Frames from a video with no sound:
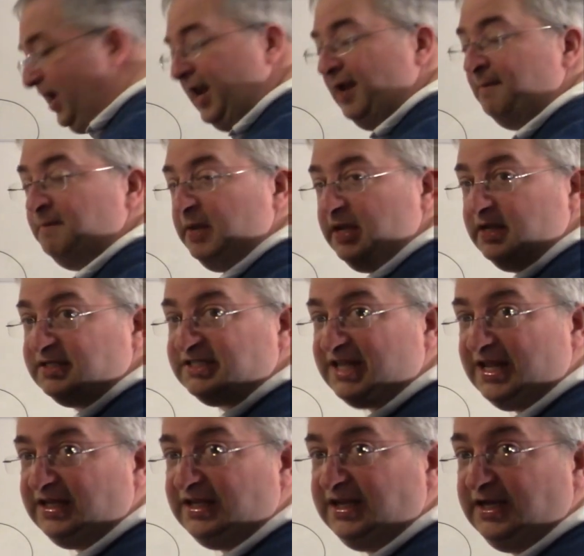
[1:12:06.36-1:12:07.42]
I'm being
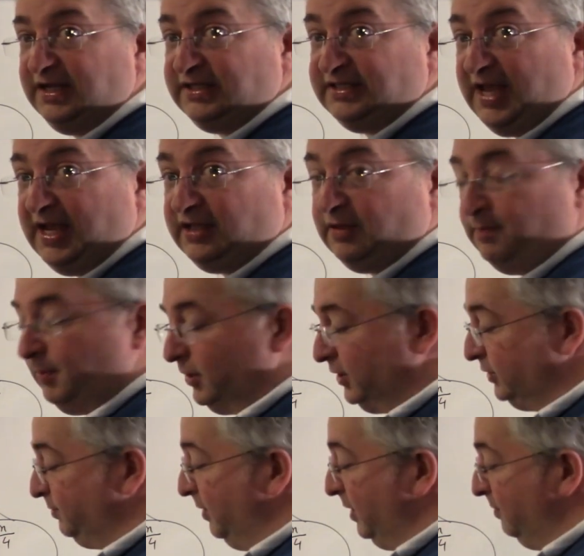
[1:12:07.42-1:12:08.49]
slightly inexact, the book is
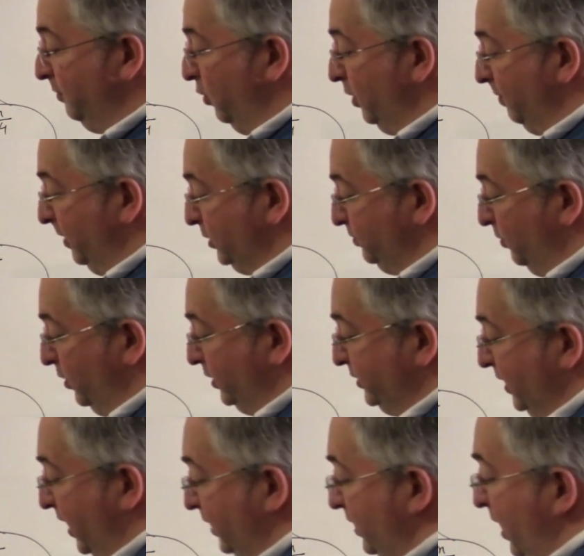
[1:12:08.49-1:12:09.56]
being much more
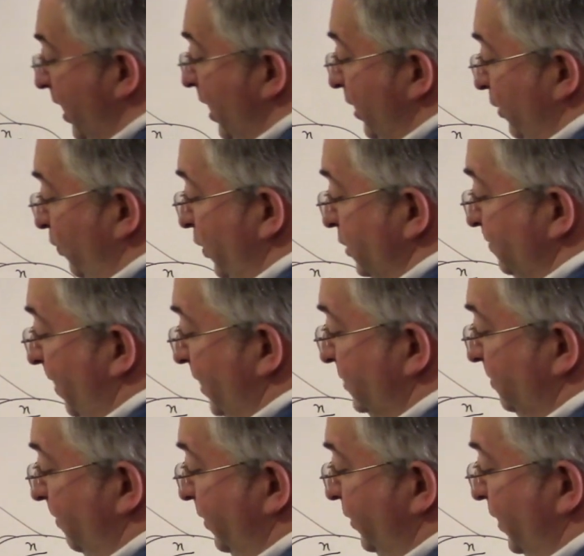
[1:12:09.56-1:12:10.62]
exact. The worst
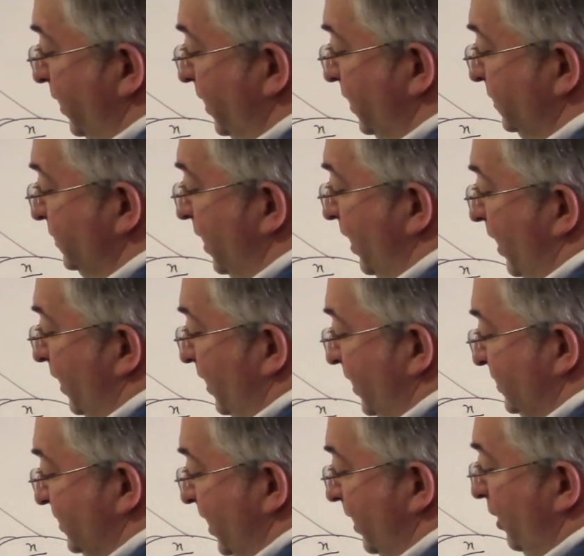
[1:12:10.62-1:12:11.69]
possible thing is, let's
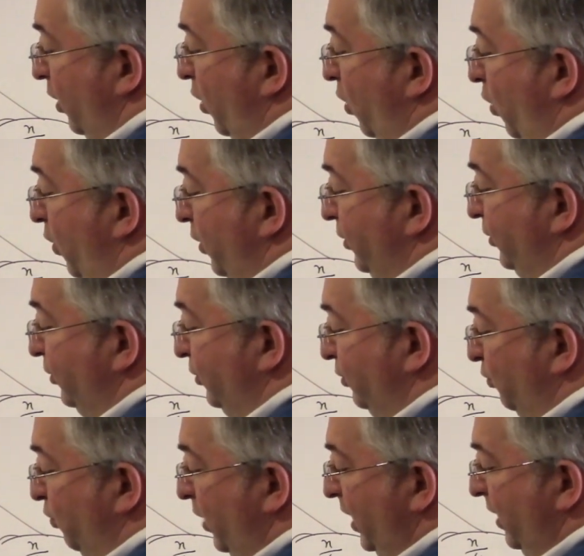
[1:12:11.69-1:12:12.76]
say,
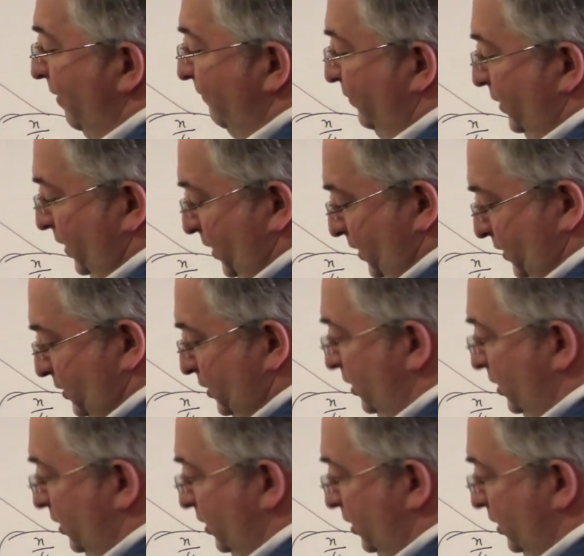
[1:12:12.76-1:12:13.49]
3 of these.